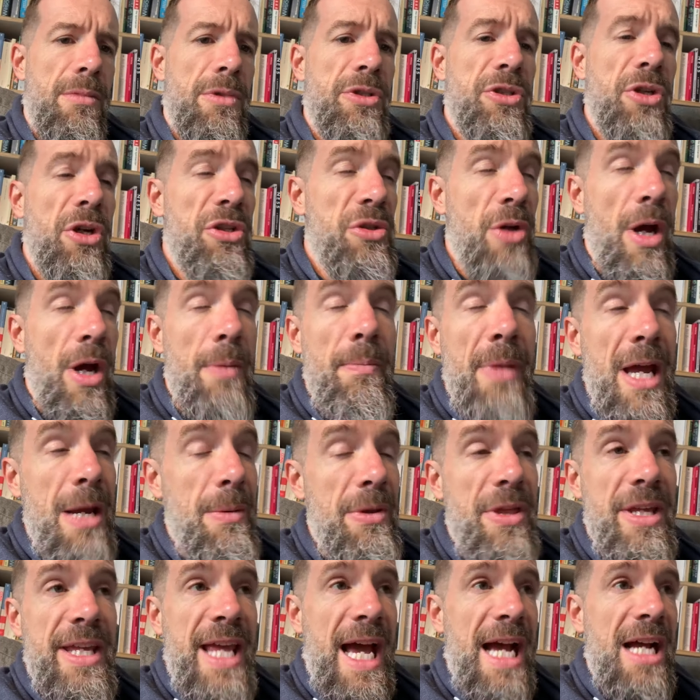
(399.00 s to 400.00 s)
so, and
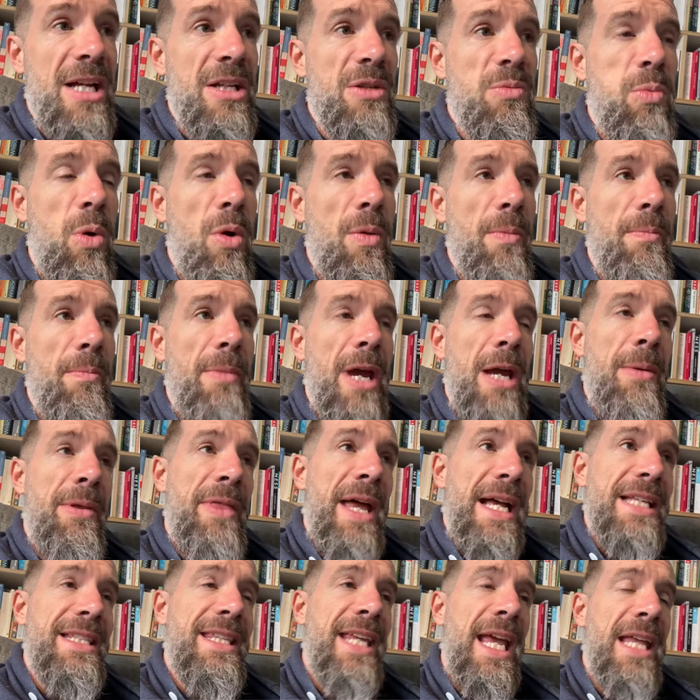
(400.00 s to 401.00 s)
maybe the gangs want, maybe
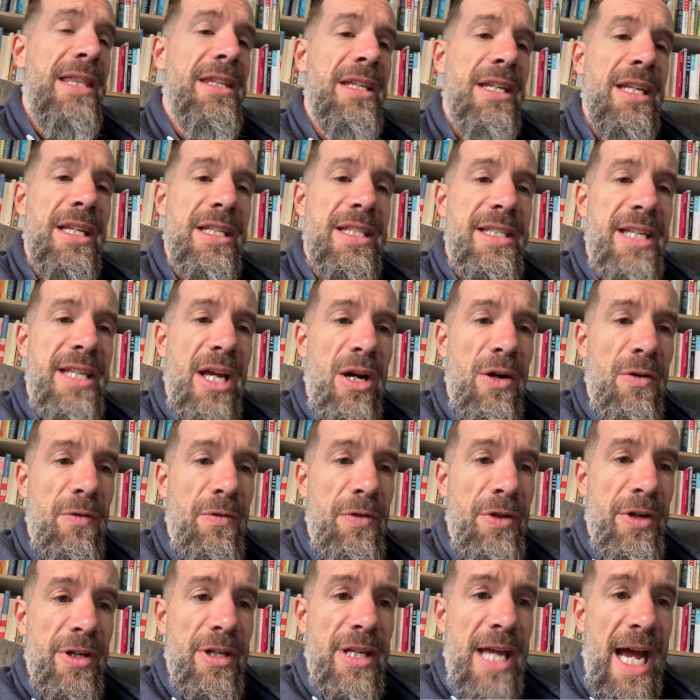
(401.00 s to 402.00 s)
that's the end in
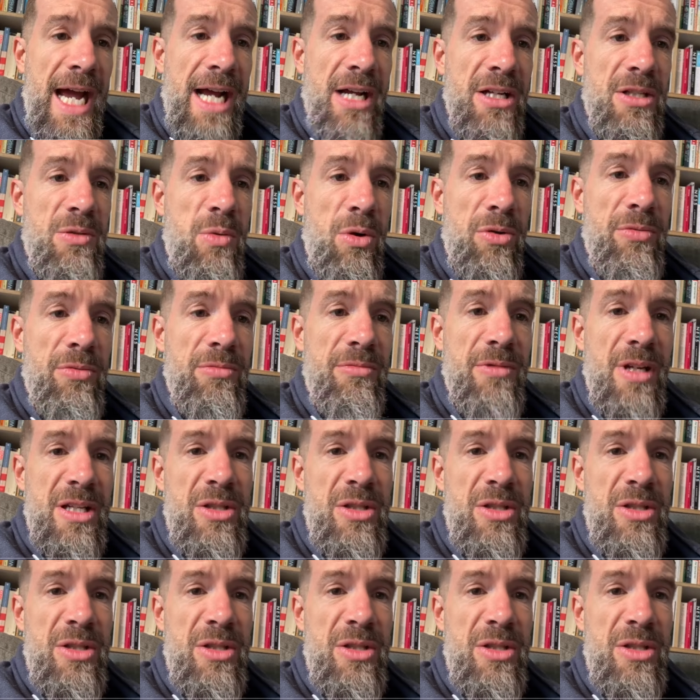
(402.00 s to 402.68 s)
itself that gangs want